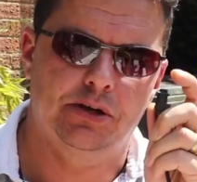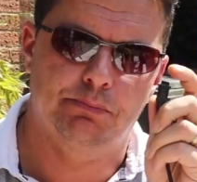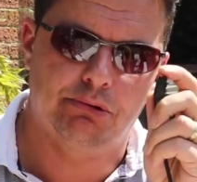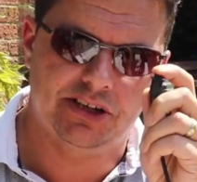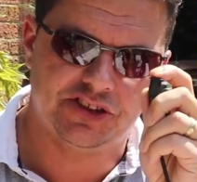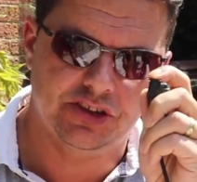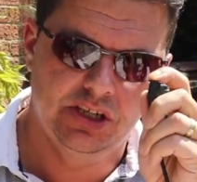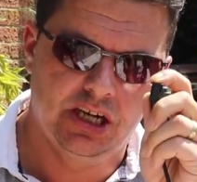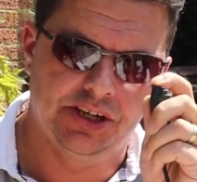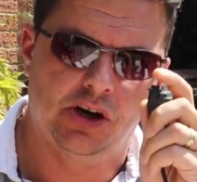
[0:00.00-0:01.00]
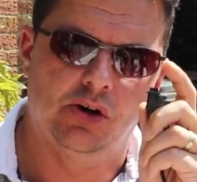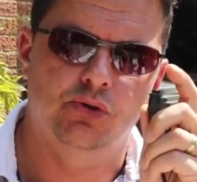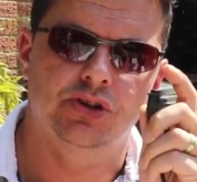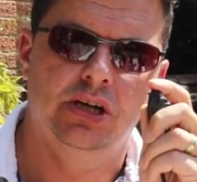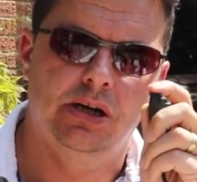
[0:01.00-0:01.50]
you can press and
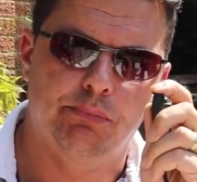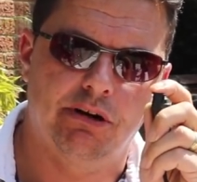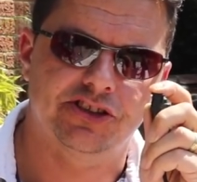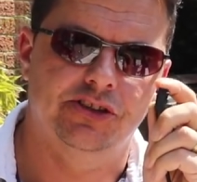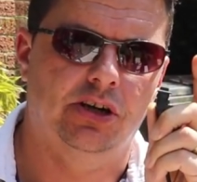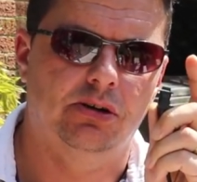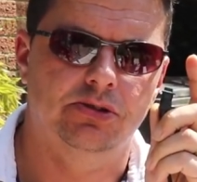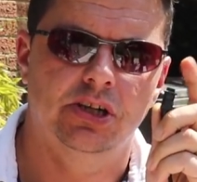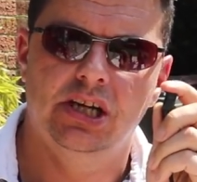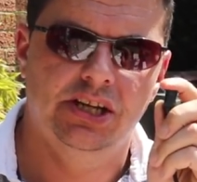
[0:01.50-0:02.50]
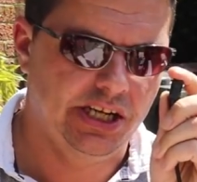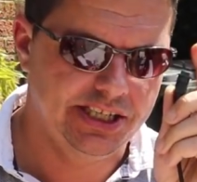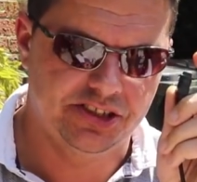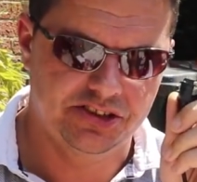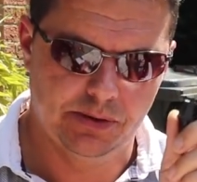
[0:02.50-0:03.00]
hold and press and hold.
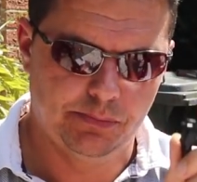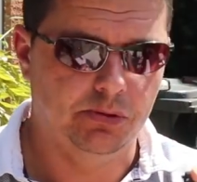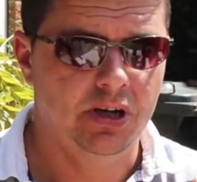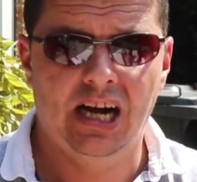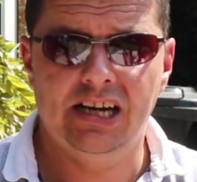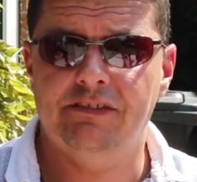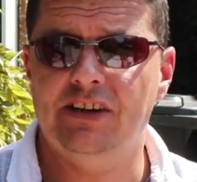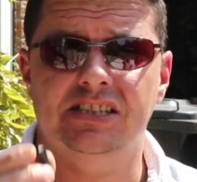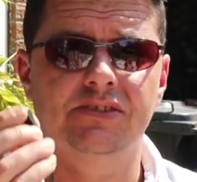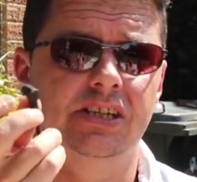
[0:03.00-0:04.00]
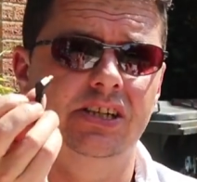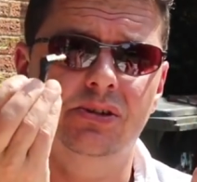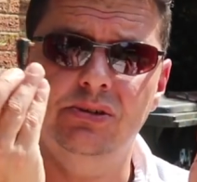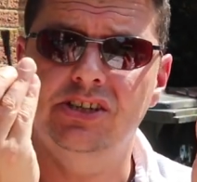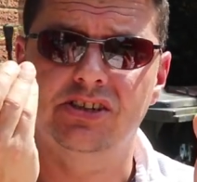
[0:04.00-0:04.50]
Nice and simple. And effectively,
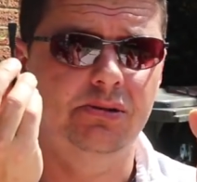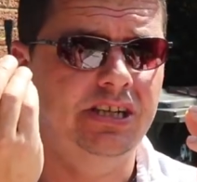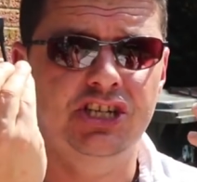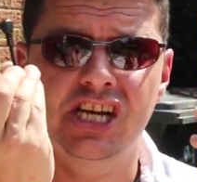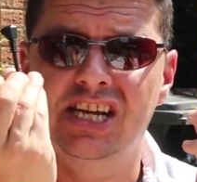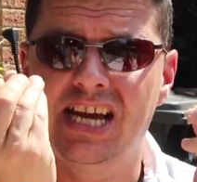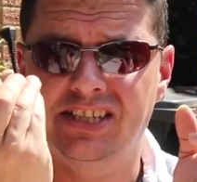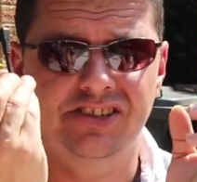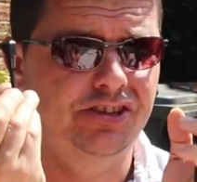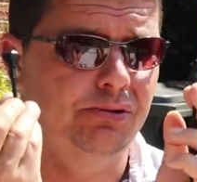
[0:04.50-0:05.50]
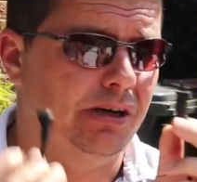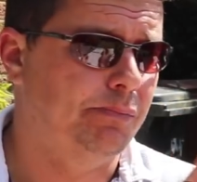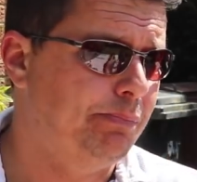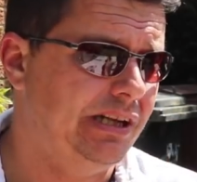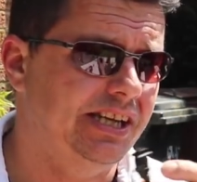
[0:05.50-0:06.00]
all you do is you connect the two
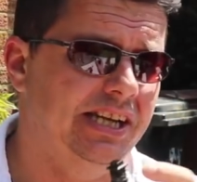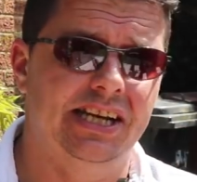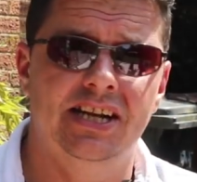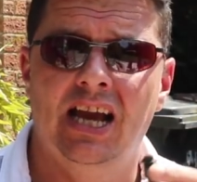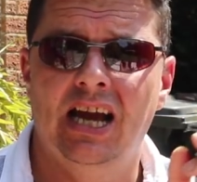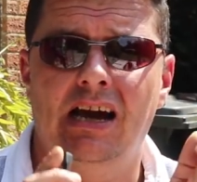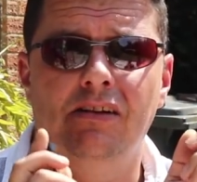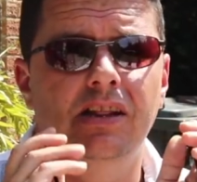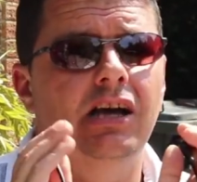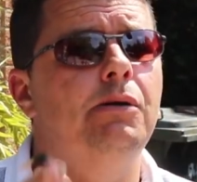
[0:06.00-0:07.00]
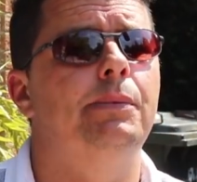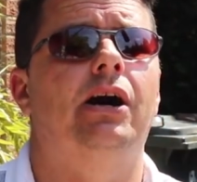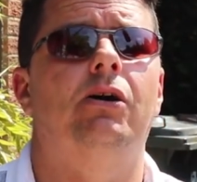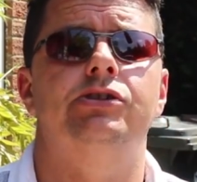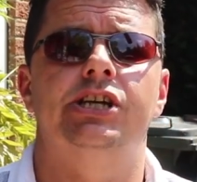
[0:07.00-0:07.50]
up, plug it in, and lo and
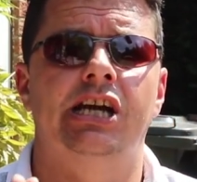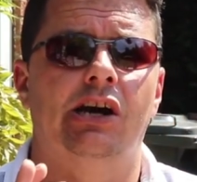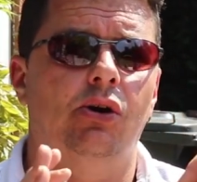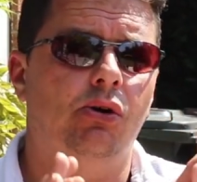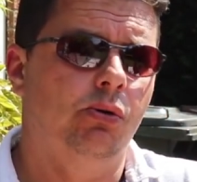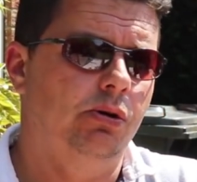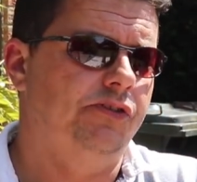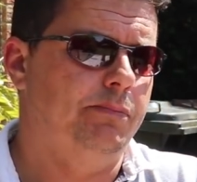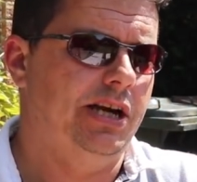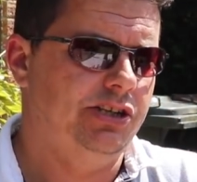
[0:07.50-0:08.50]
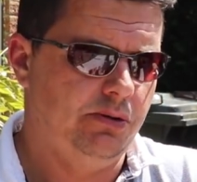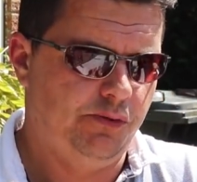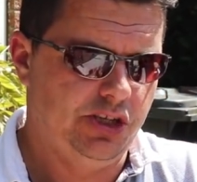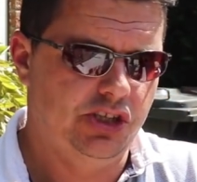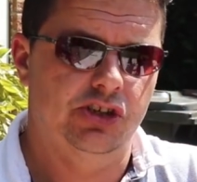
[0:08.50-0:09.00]
behold, you get all of the menu
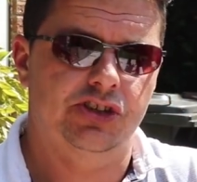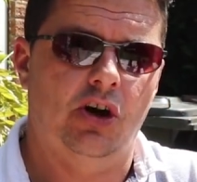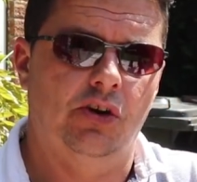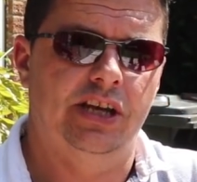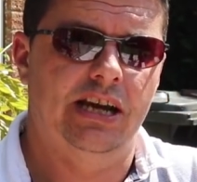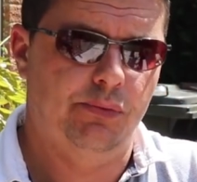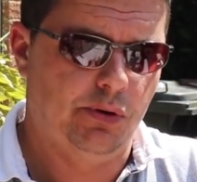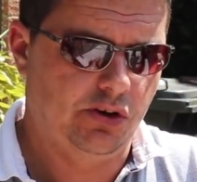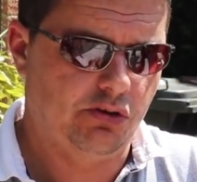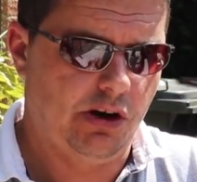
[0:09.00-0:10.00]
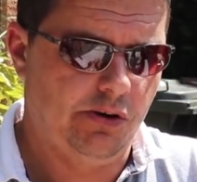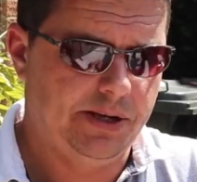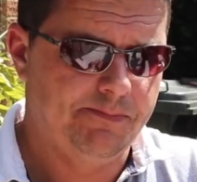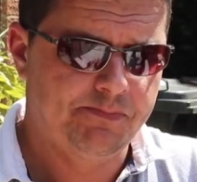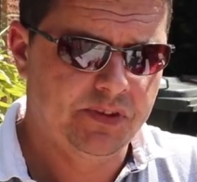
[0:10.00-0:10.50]
features on the F1
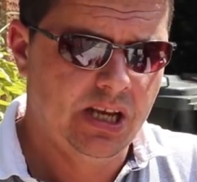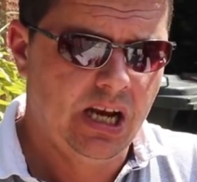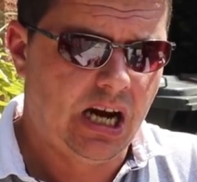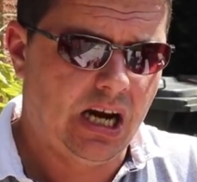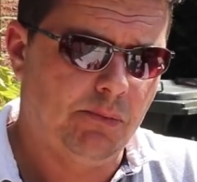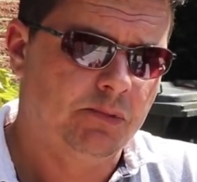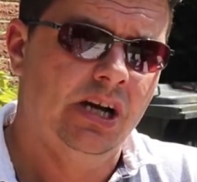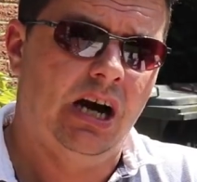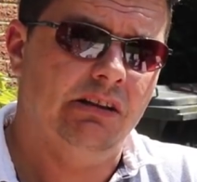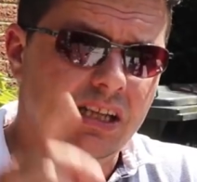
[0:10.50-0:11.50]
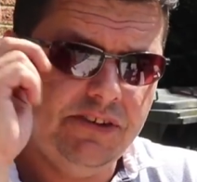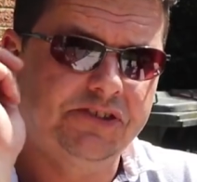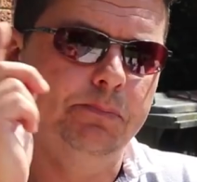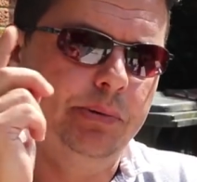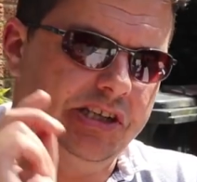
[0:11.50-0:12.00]
Chrony. I'll leave
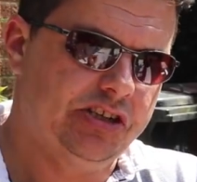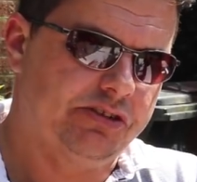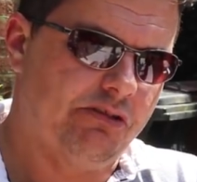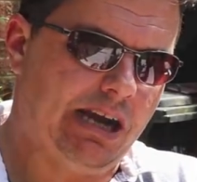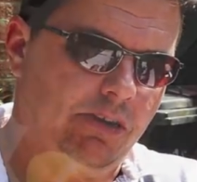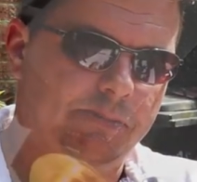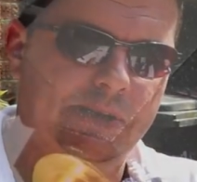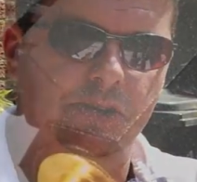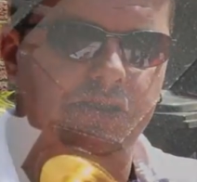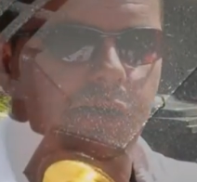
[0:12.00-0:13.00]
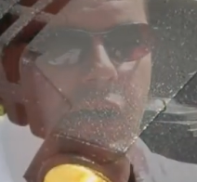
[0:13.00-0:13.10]
some pictures around because